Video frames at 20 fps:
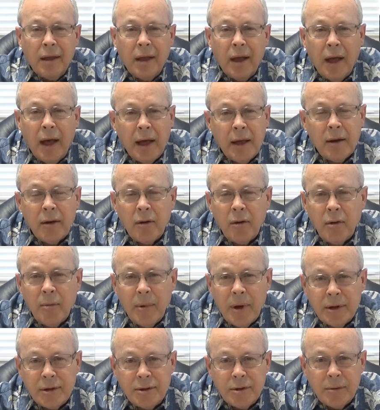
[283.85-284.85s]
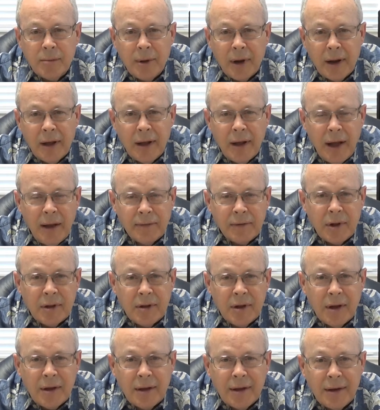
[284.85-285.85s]
I don't know about you, but I have to
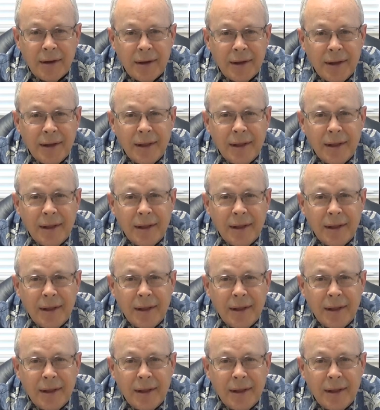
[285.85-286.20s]
tell you,